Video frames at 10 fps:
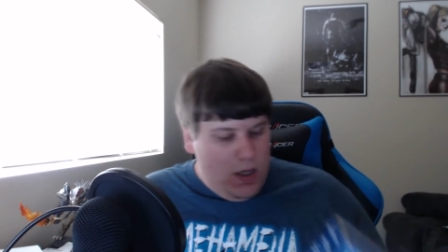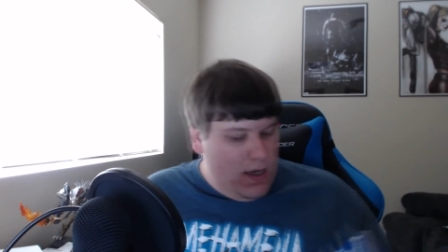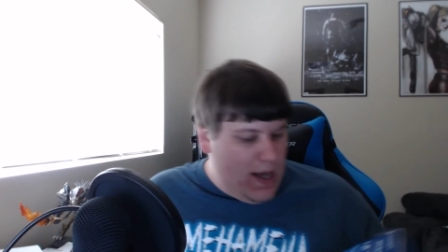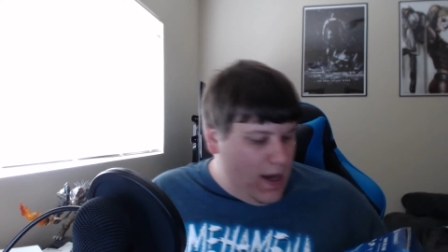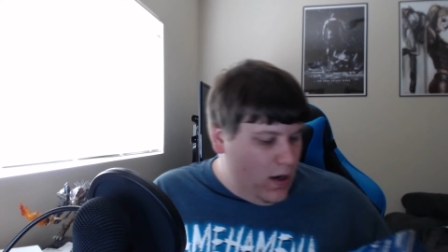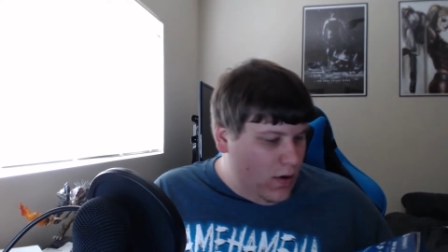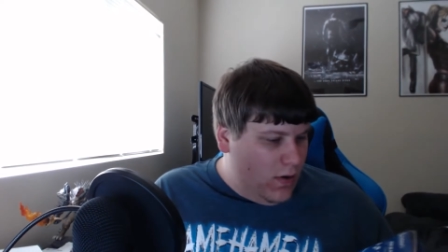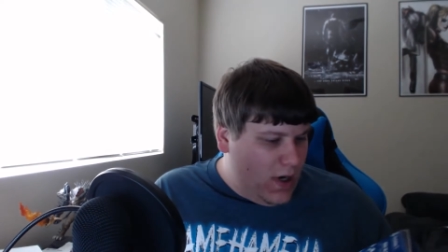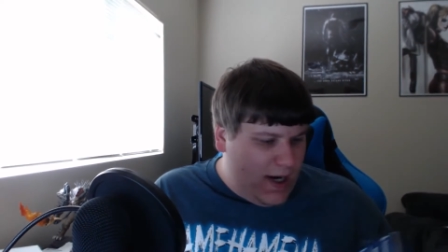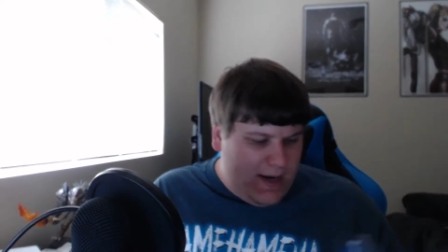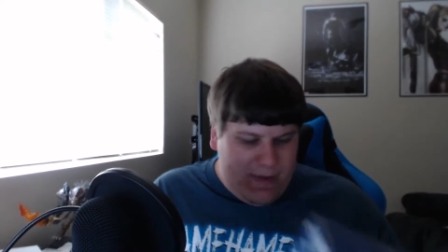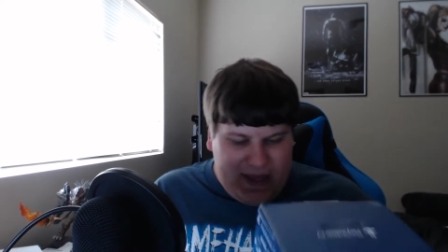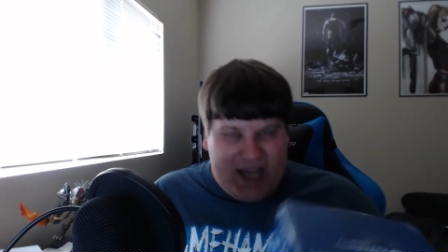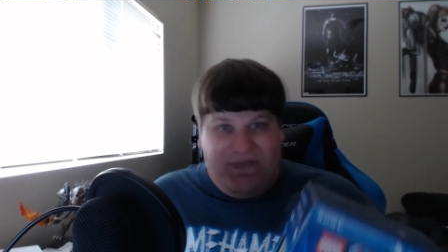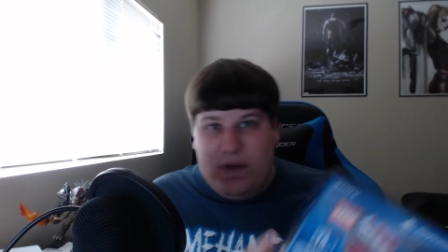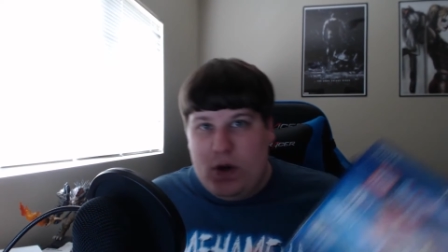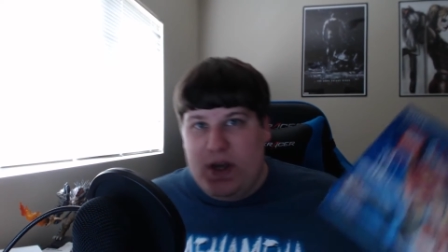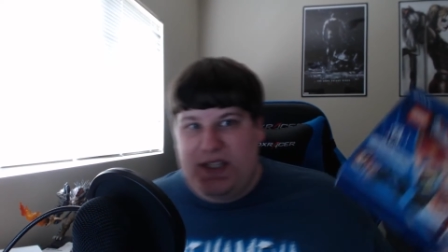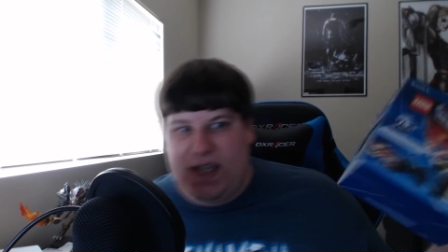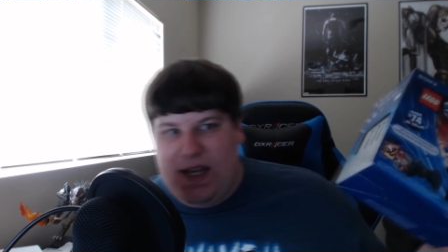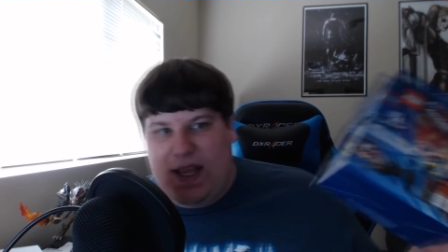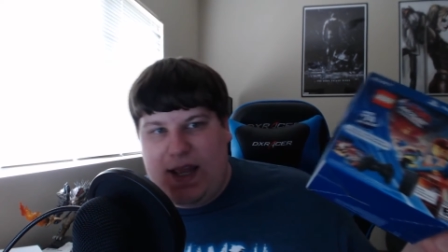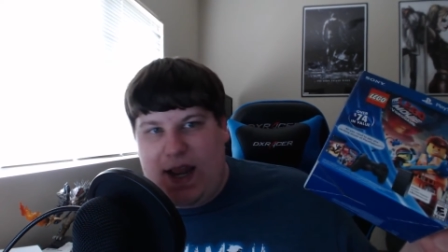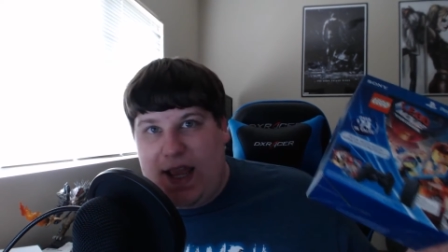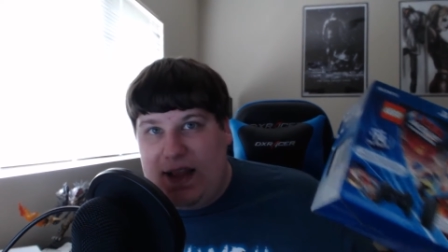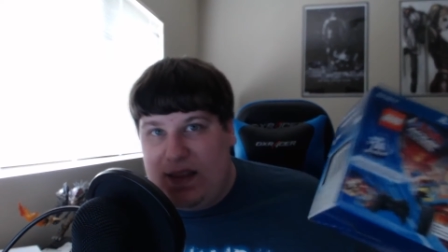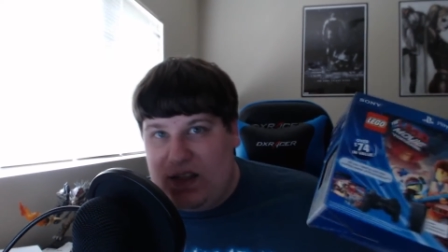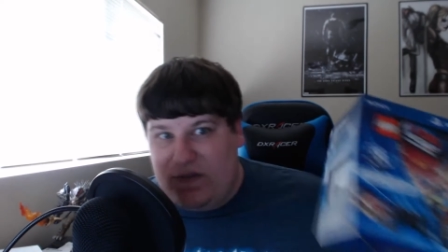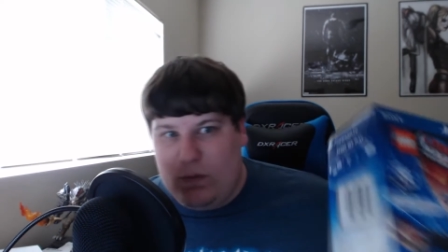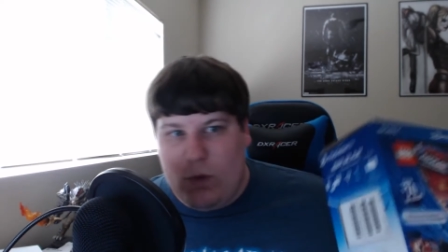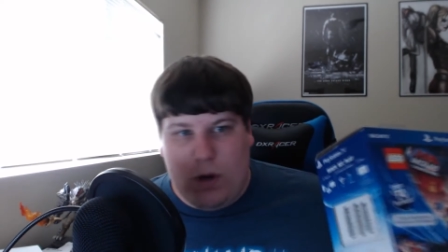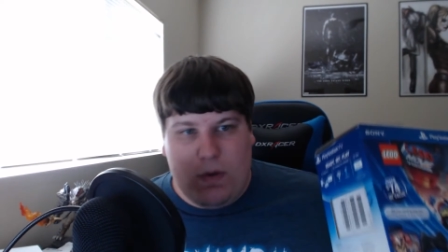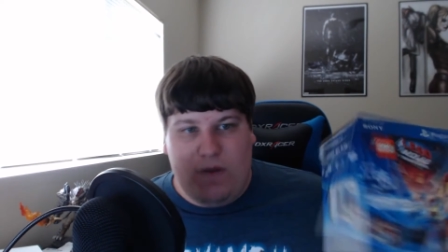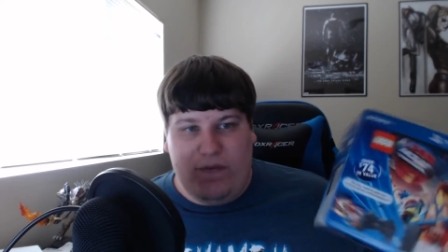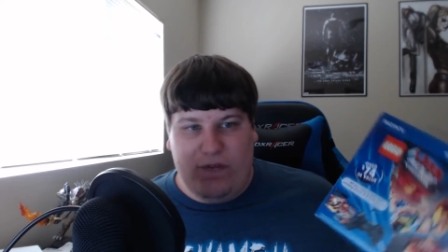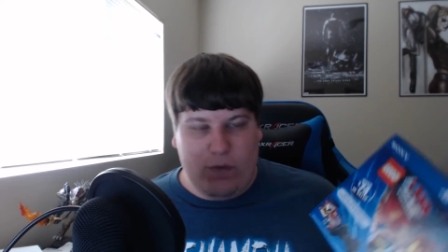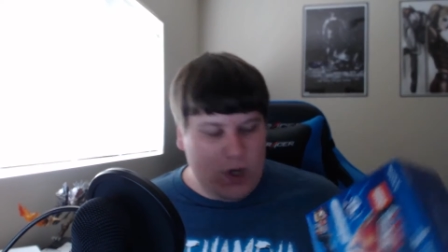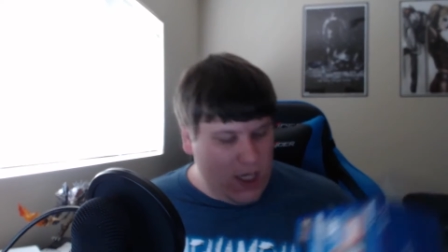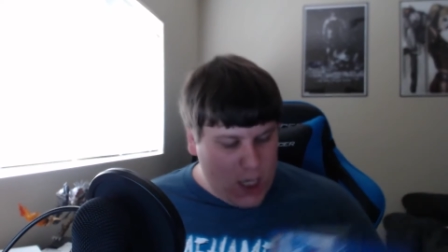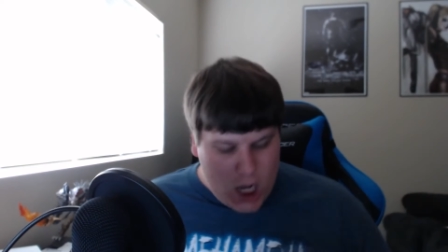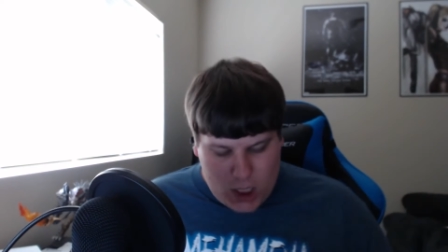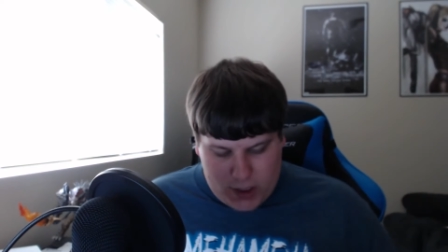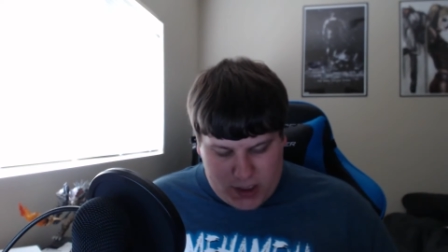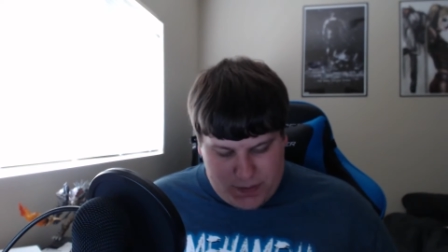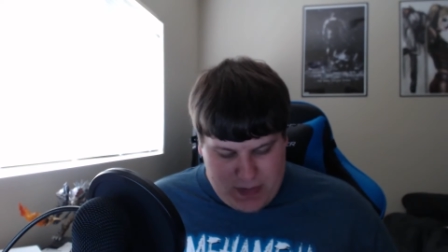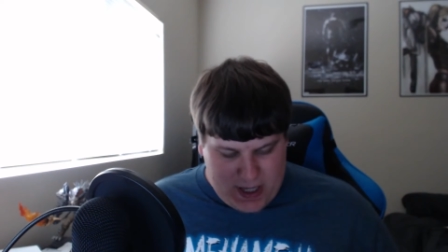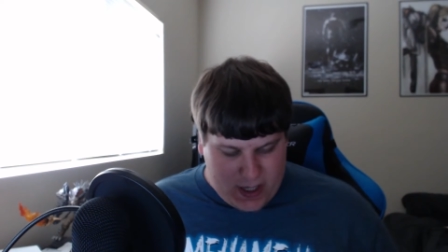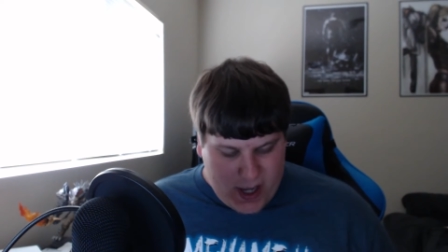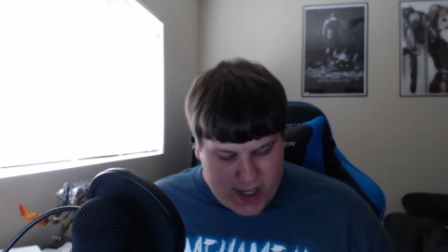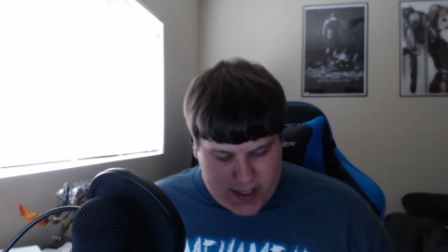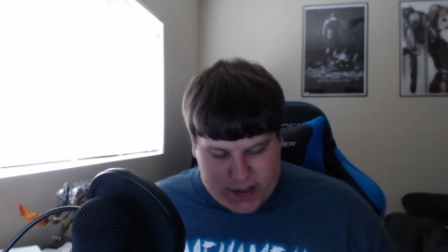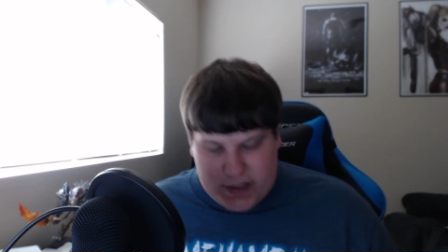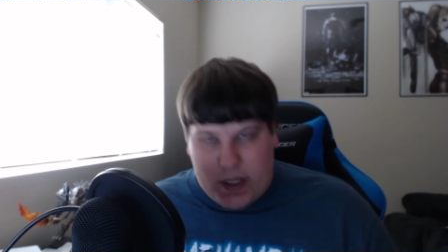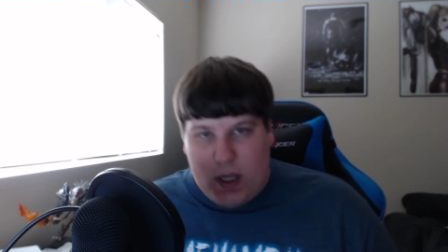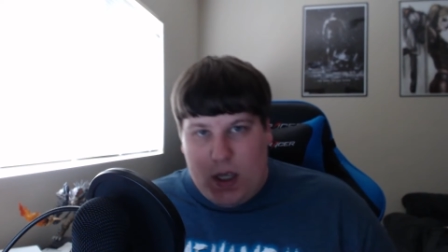Now, my last video I said I got this from Walmart for $40 because